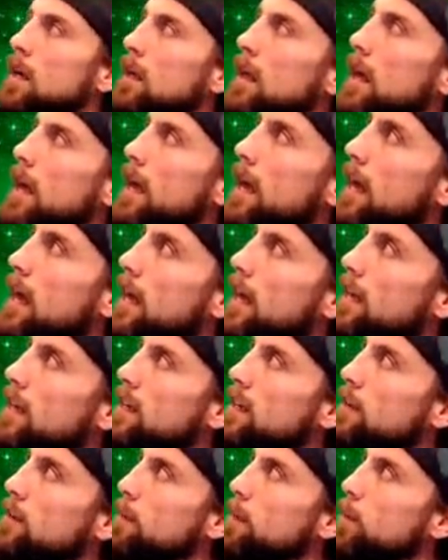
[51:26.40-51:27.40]

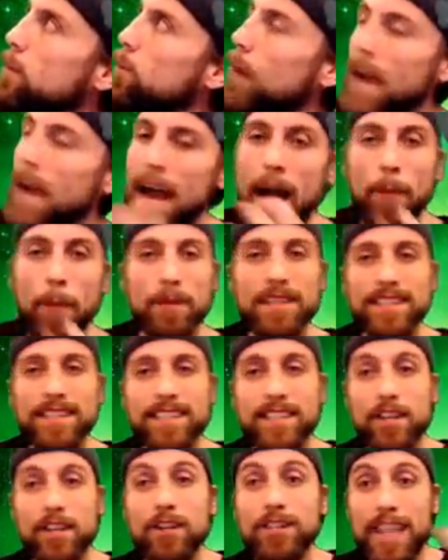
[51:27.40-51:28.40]
And what happens
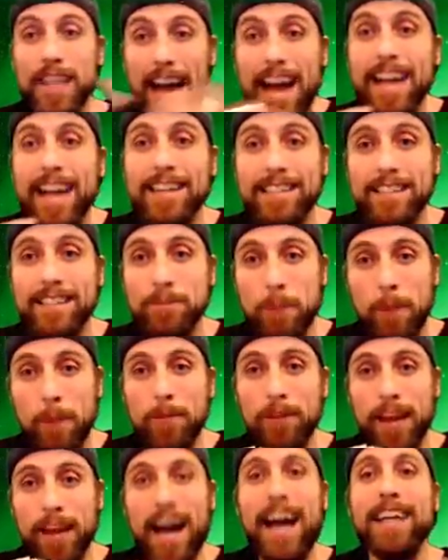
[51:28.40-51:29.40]
is there's ice.
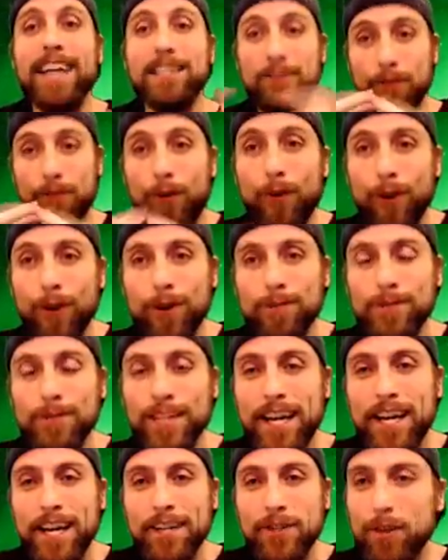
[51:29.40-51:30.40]
Remember, the ice forms,
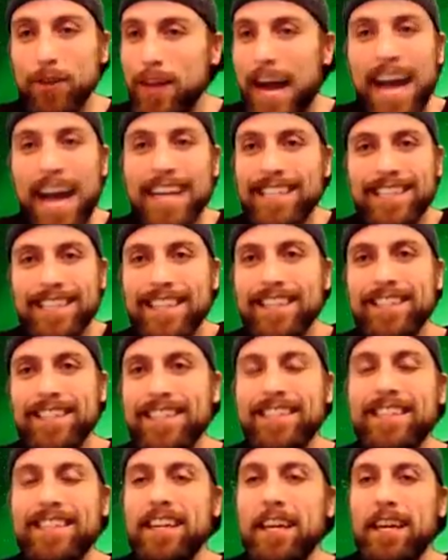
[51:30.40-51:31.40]
so the ice
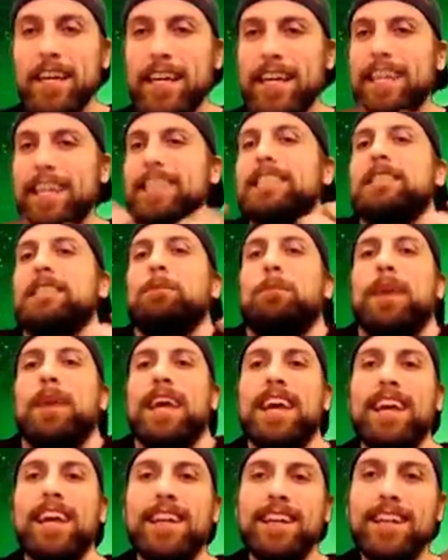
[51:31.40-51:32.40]
doesn't
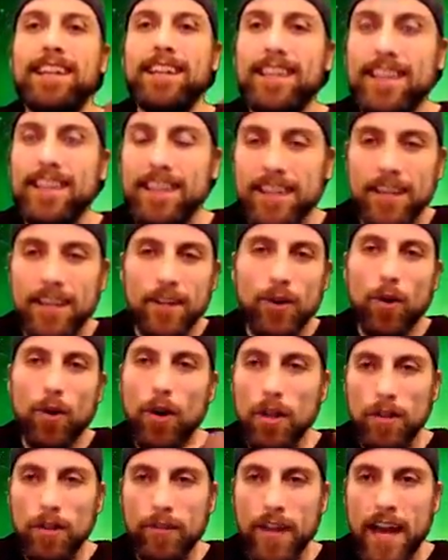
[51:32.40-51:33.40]
expand and, you know,
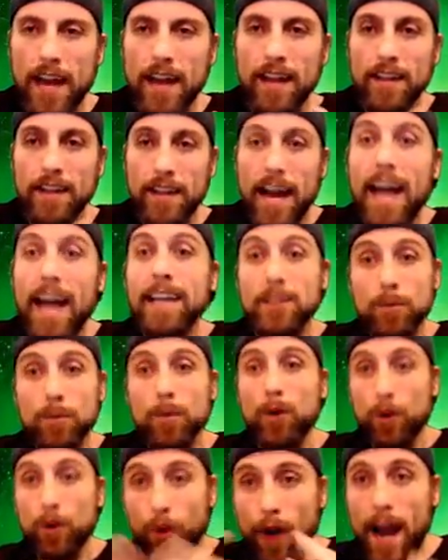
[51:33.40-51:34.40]
all of that. The ice will
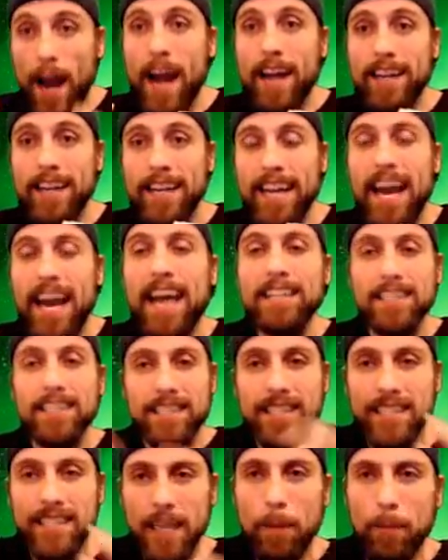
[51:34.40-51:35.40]
crack. It has to
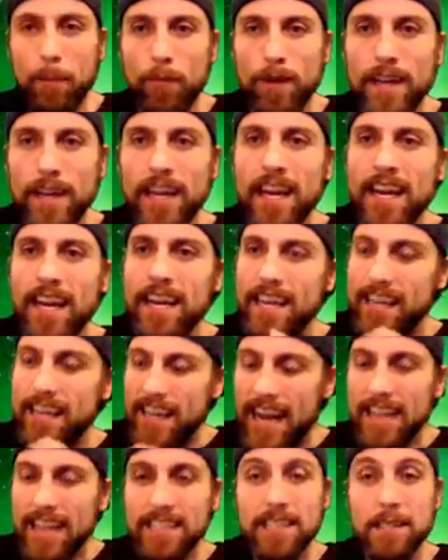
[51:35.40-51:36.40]
separate. It
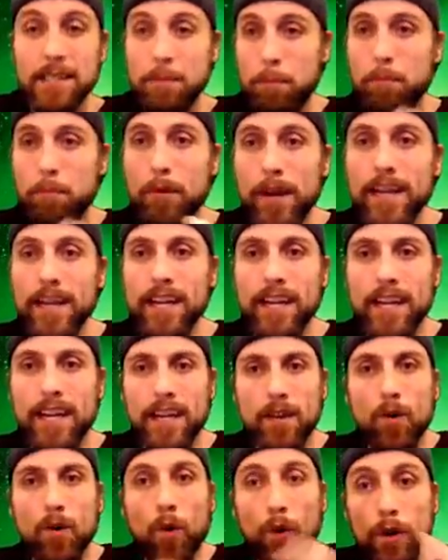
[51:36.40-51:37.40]
has to break
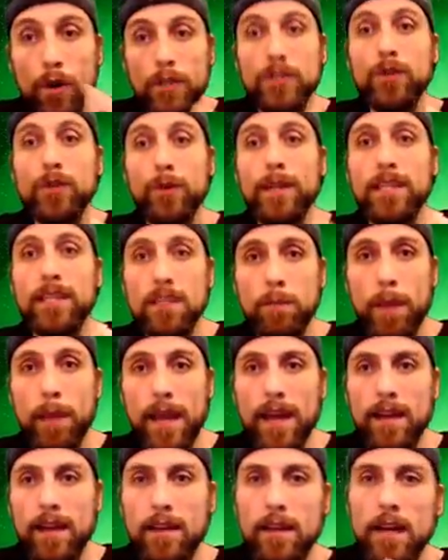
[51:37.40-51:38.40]
in order to
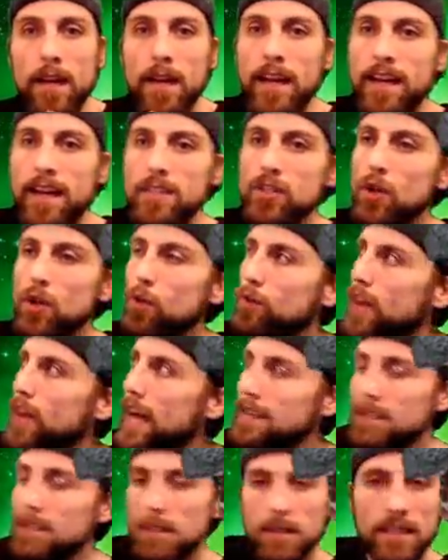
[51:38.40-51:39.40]
expand. And so
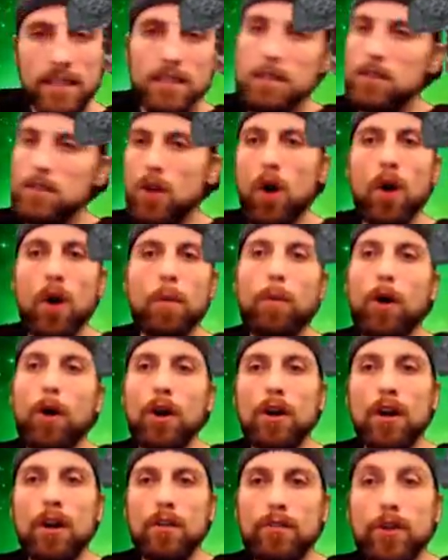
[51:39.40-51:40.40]
that's, this is all a
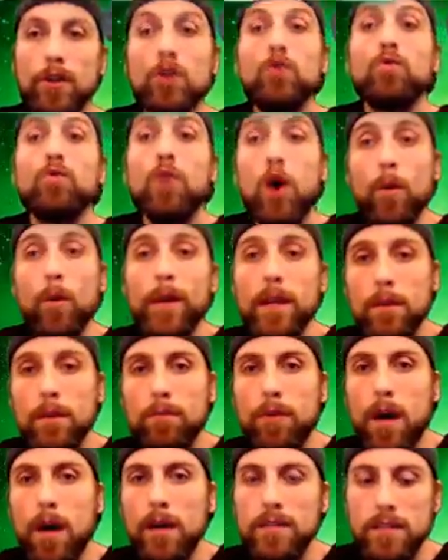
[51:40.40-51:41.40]
part of the growing
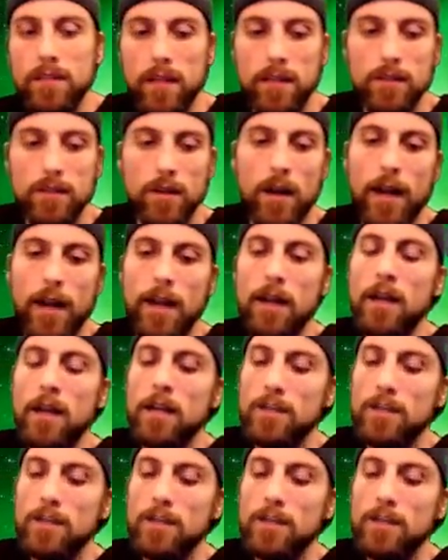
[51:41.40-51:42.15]
process, all right?